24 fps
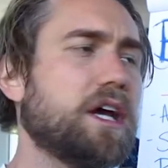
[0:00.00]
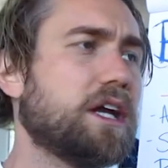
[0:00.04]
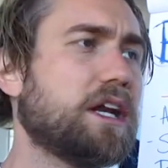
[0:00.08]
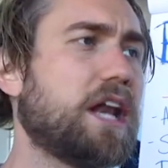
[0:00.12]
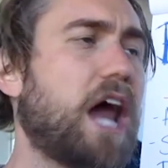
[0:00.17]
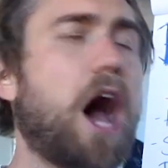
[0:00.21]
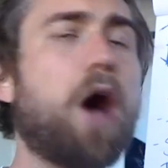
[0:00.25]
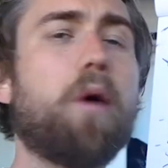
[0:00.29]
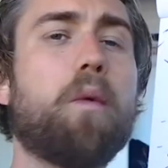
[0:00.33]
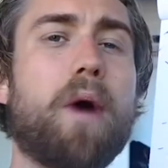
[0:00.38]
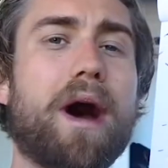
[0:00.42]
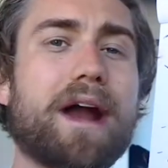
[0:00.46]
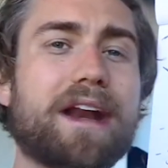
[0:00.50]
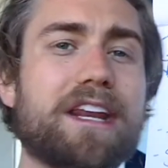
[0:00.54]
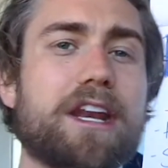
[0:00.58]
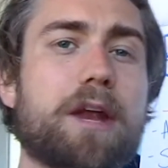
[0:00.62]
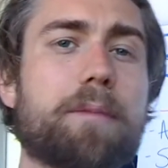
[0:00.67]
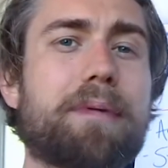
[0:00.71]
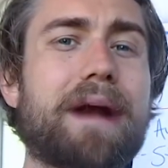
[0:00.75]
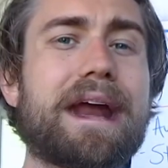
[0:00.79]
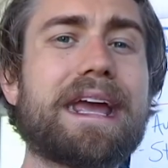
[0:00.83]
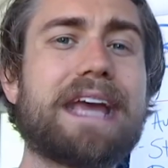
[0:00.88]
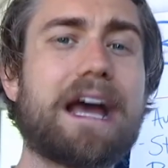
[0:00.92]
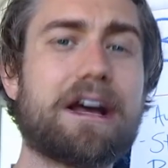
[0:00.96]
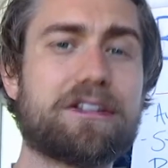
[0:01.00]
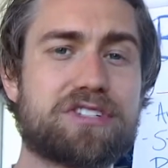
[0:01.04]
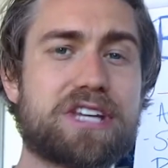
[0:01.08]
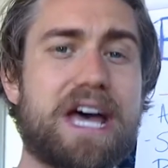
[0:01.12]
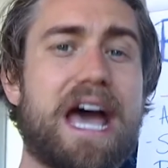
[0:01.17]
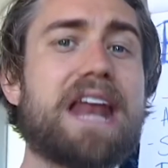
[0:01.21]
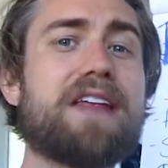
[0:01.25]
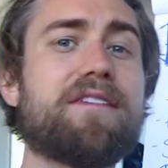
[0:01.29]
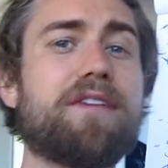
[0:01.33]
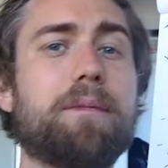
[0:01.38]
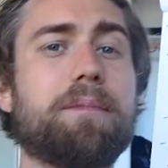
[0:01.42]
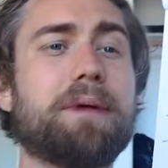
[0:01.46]
not wanting to break
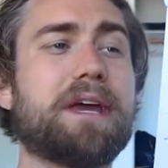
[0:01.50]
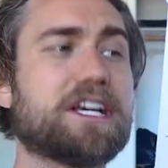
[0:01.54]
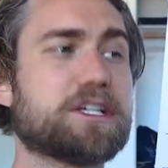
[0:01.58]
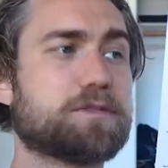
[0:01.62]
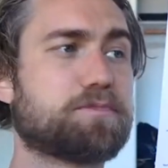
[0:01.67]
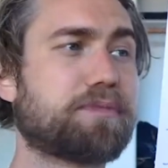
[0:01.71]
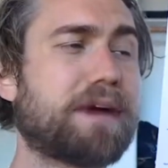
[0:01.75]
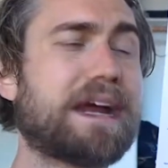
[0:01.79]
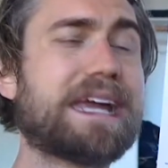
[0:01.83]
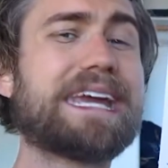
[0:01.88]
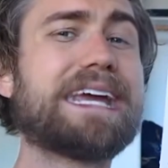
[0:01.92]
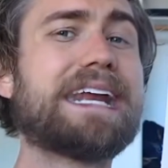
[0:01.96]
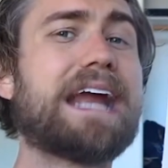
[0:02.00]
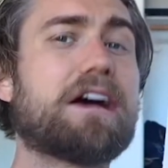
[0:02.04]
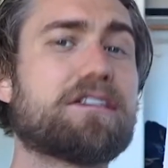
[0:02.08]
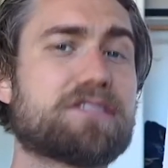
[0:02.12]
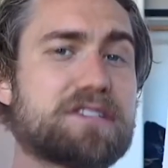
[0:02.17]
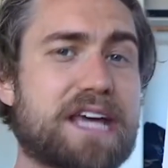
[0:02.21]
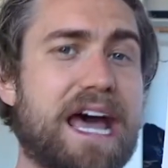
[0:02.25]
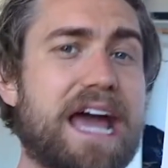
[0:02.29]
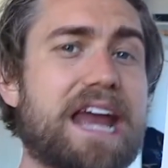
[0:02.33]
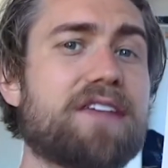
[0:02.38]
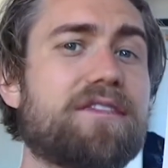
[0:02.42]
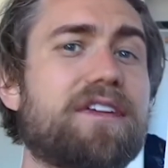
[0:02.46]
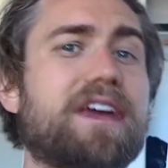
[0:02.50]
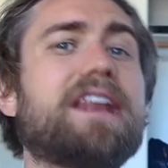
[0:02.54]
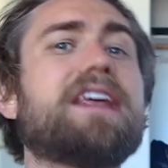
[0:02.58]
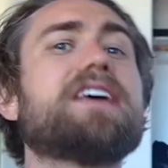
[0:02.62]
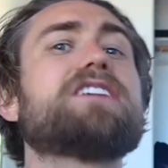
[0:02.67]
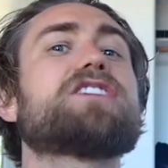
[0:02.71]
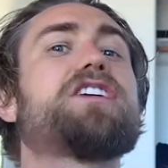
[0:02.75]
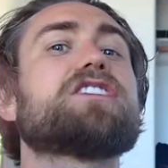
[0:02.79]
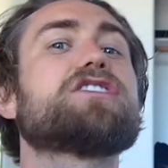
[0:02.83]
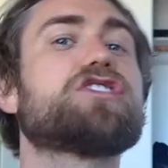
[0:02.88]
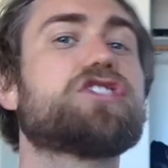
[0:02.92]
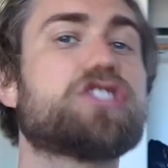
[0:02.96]
outside of it, because breaking outside of it
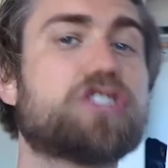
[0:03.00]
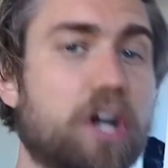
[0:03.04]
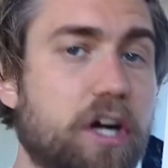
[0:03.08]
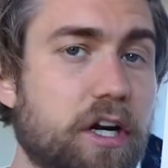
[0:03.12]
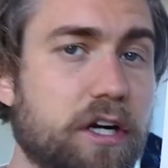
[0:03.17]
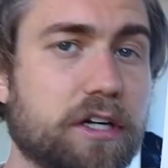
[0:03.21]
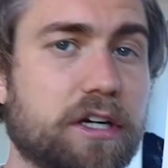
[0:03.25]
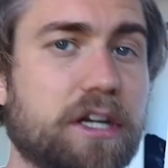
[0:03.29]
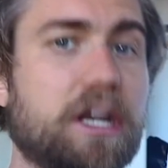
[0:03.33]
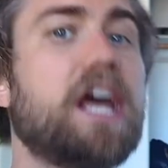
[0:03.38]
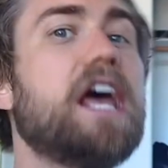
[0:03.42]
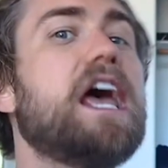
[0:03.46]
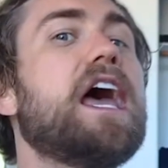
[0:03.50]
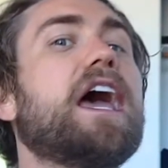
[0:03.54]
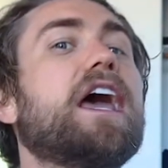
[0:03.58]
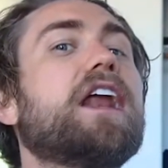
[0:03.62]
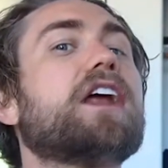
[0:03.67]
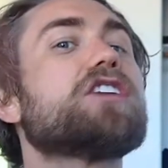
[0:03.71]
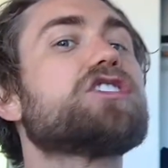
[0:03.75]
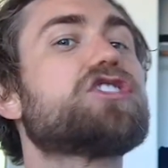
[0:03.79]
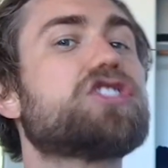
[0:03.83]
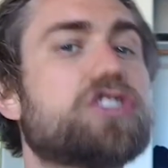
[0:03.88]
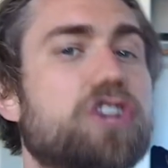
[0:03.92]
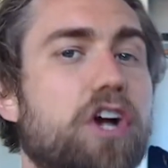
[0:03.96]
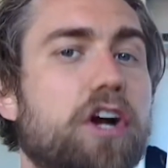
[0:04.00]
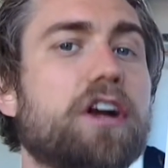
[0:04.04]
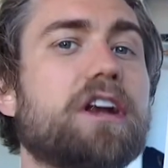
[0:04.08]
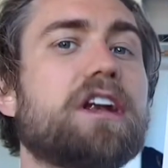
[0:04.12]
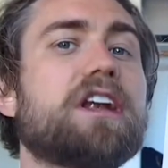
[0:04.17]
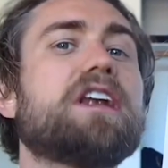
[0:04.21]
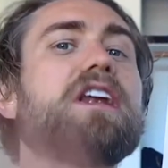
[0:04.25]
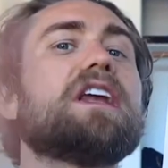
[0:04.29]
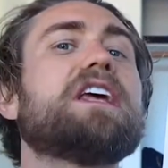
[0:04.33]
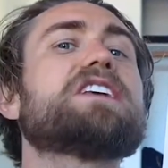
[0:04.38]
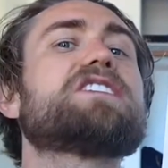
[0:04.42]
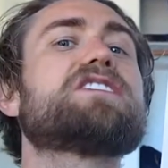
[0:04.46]
is uncertain, and
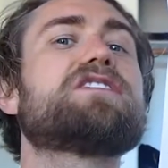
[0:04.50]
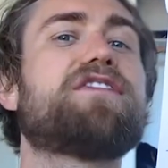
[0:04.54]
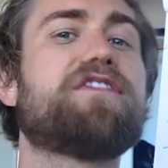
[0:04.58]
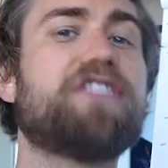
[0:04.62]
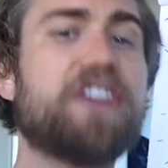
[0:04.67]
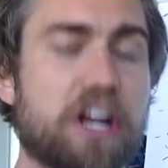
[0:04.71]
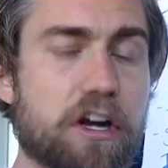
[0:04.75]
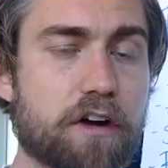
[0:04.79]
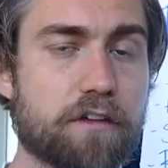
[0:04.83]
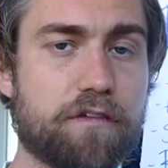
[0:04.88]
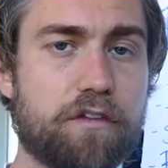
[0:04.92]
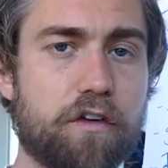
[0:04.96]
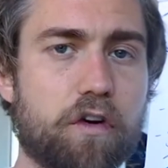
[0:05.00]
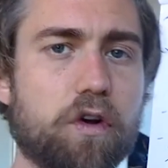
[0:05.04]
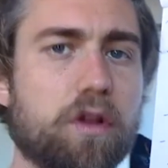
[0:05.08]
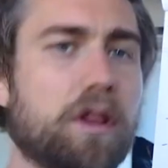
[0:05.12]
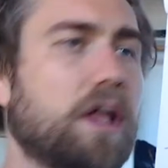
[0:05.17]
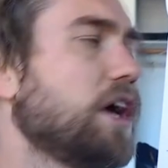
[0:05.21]
uncertain is fearful